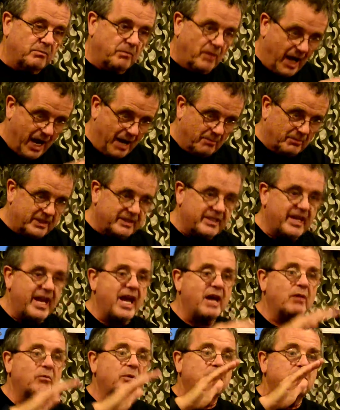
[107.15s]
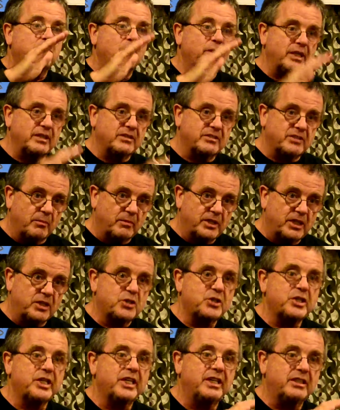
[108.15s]
omelet down, we put in some of the
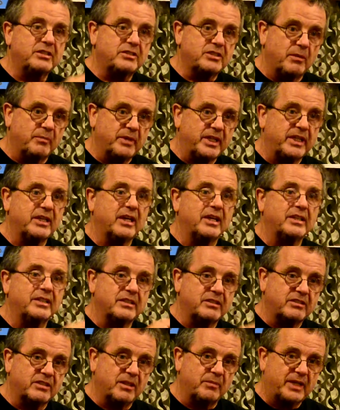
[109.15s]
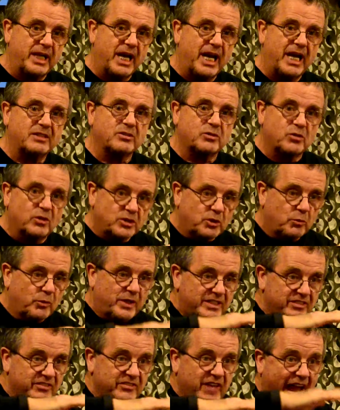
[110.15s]
cheese, some of the onions, some of the hot sauce, and we'd
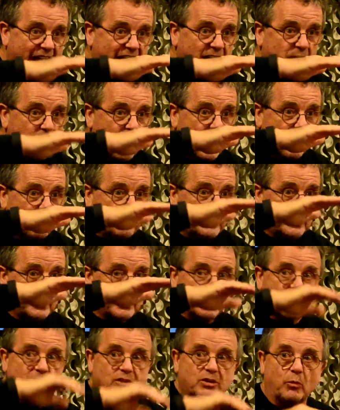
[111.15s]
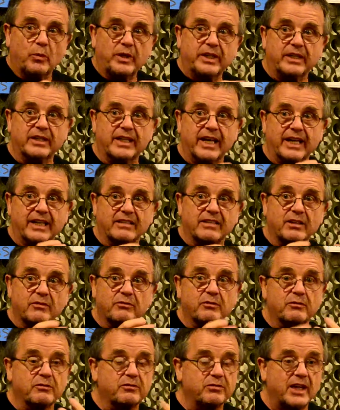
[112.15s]
stack them up so we could get a
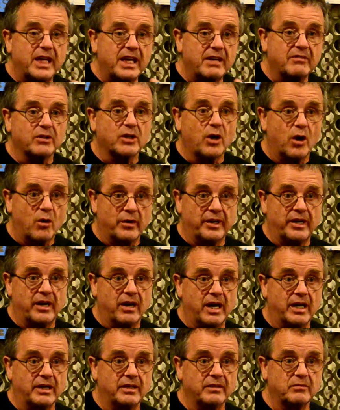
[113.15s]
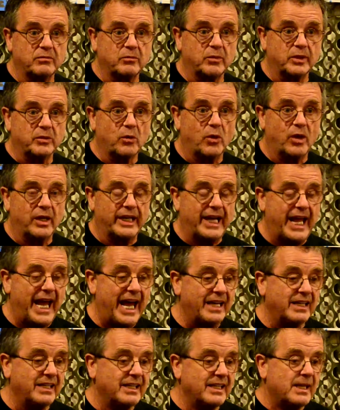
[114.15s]
different flavor going on with all of
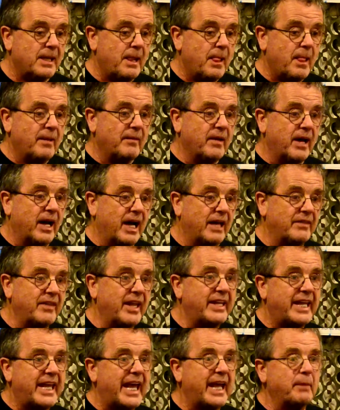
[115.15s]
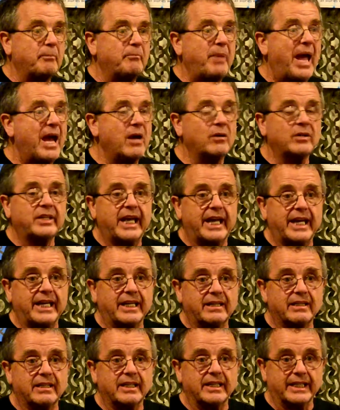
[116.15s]
that. Then they had a pound cake
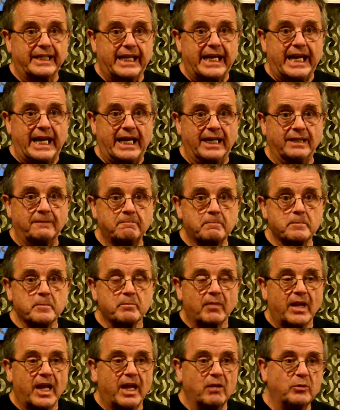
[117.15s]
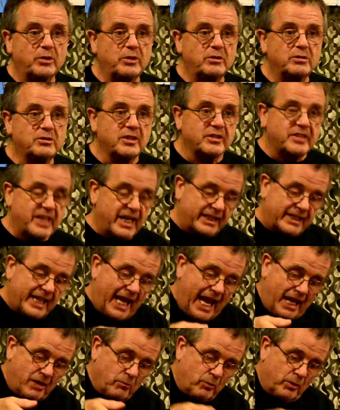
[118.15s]
in a can, and we used to take
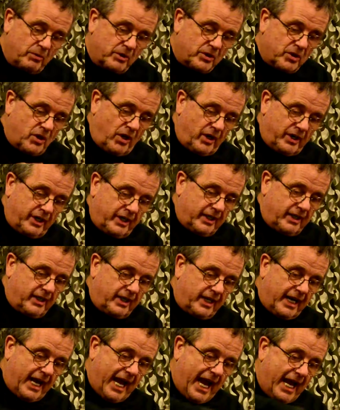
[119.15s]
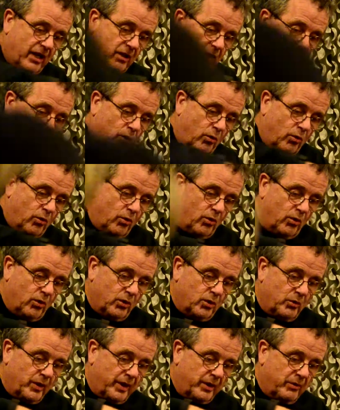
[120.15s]
that and we would cut it on an angle, go all
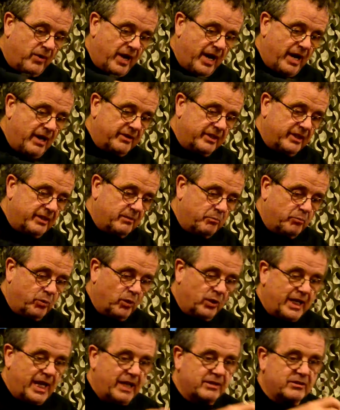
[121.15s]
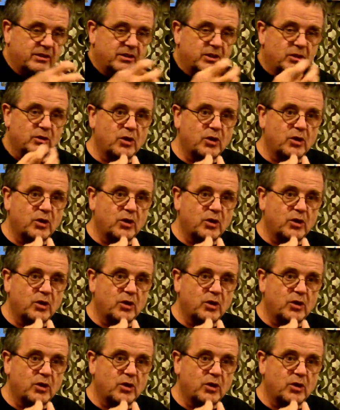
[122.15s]
the way around it, and pull out the little